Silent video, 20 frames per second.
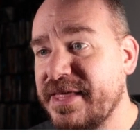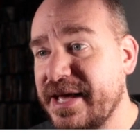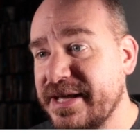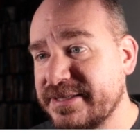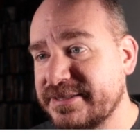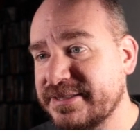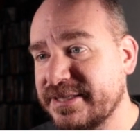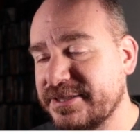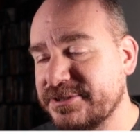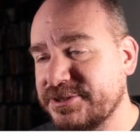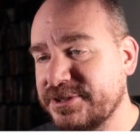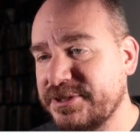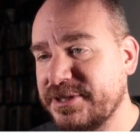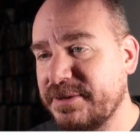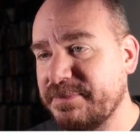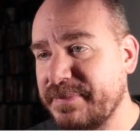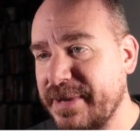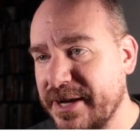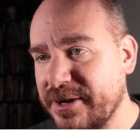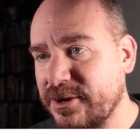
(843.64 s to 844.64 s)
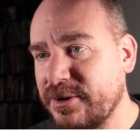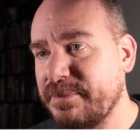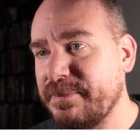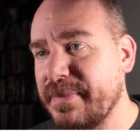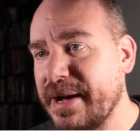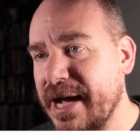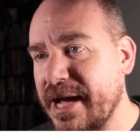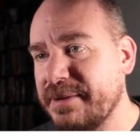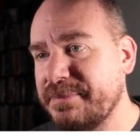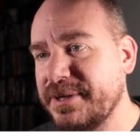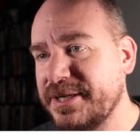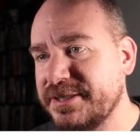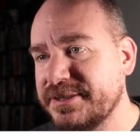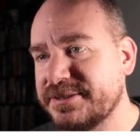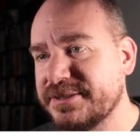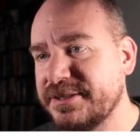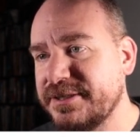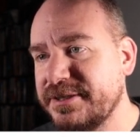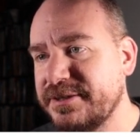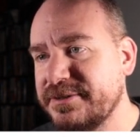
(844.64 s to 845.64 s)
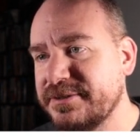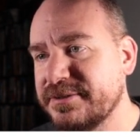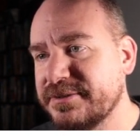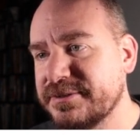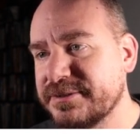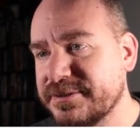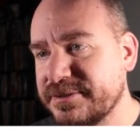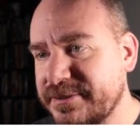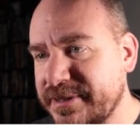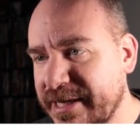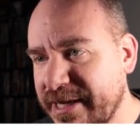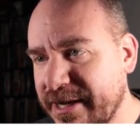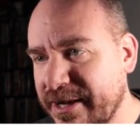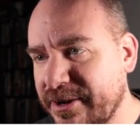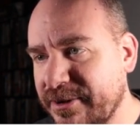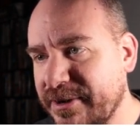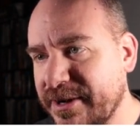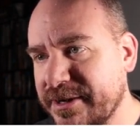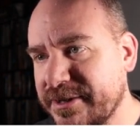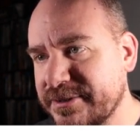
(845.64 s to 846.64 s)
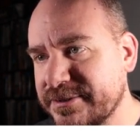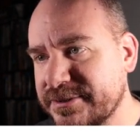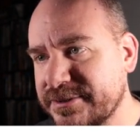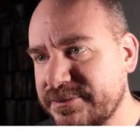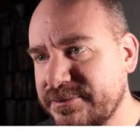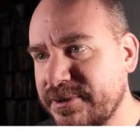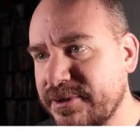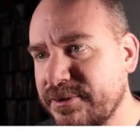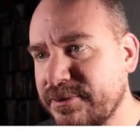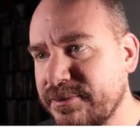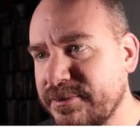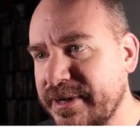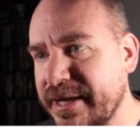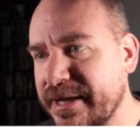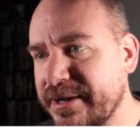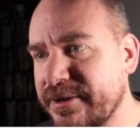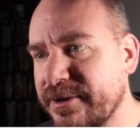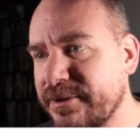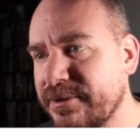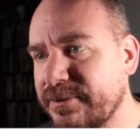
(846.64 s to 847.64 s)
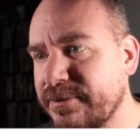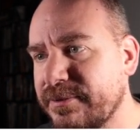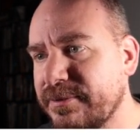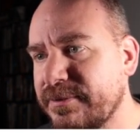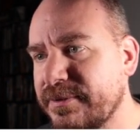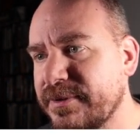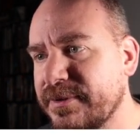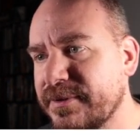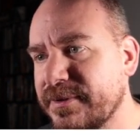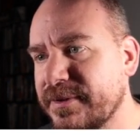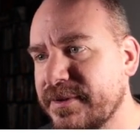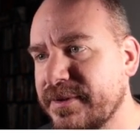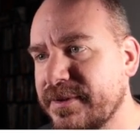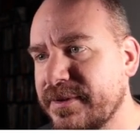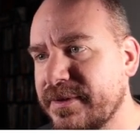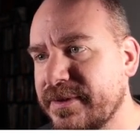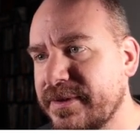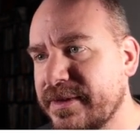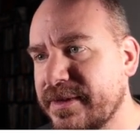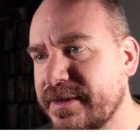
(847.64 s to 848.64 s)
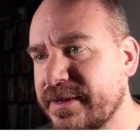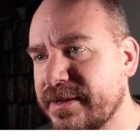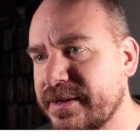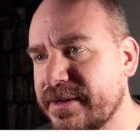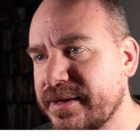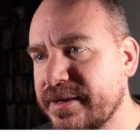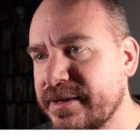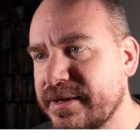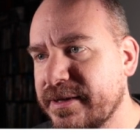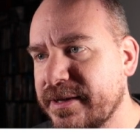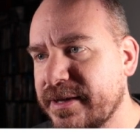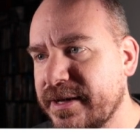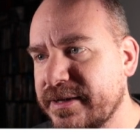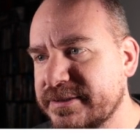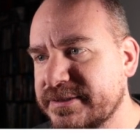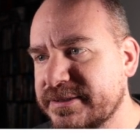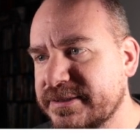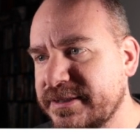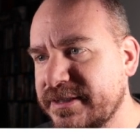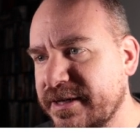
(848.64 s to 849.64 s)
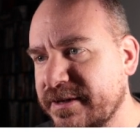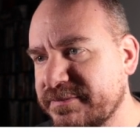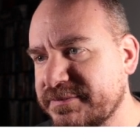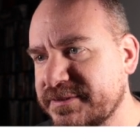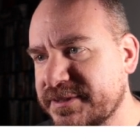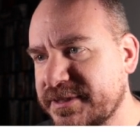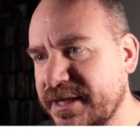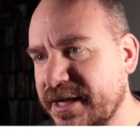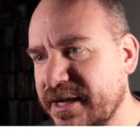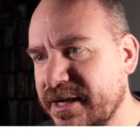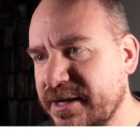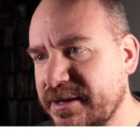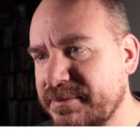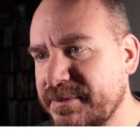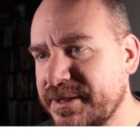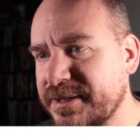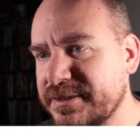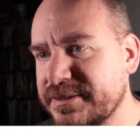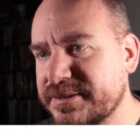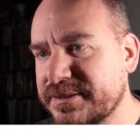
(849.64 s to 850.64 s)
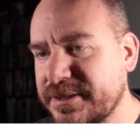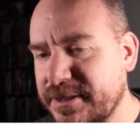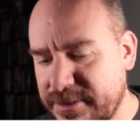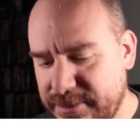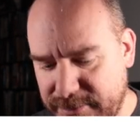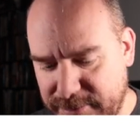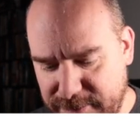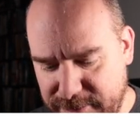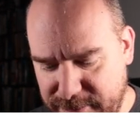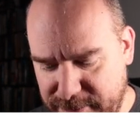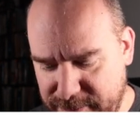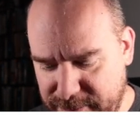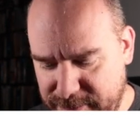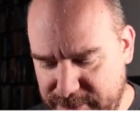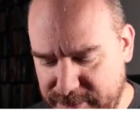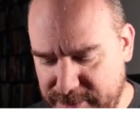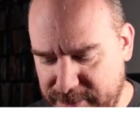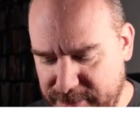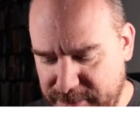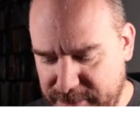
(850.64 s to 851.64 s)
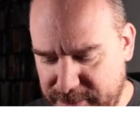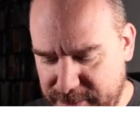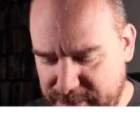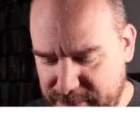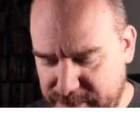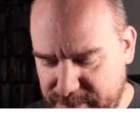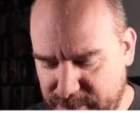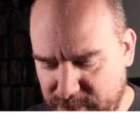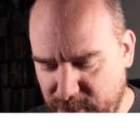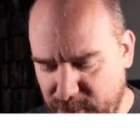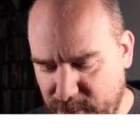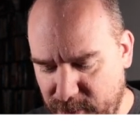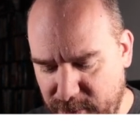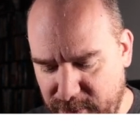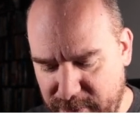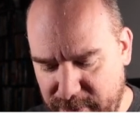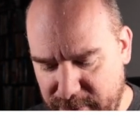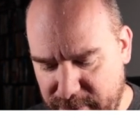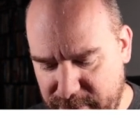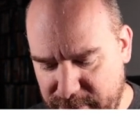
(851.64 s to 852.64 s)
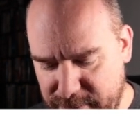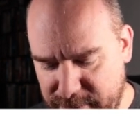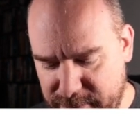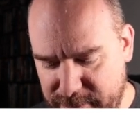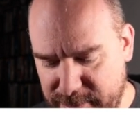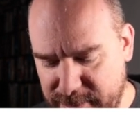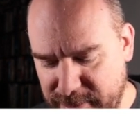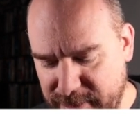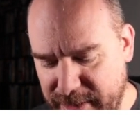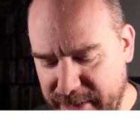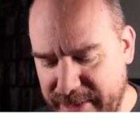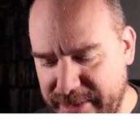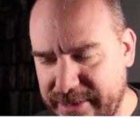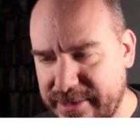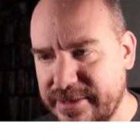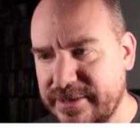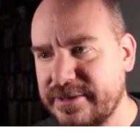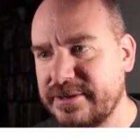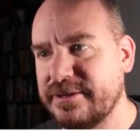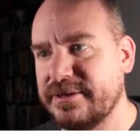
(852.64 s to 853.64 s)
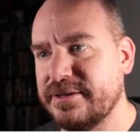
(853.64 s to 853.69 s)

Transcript: that session, I'm back on my PC. So now I can sudo nano etc fstab, and it's gonna look more like